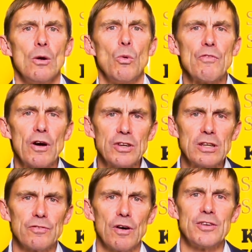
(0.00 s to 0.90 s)
We've
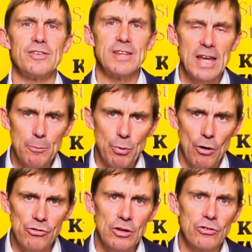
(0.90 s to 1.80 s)
identified 10
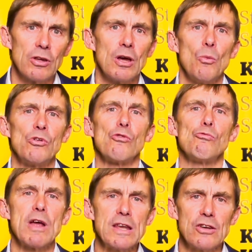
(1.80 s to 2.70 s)
projects which are
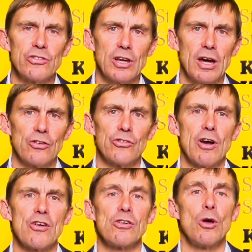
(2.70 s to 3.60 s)
ready to start
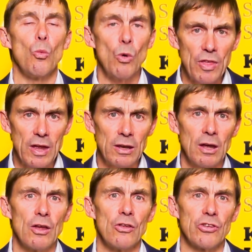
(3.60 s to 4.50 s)
construction
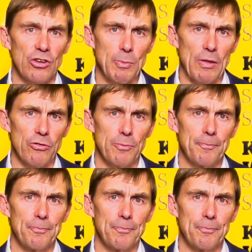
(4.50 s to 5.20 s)
within 6 months.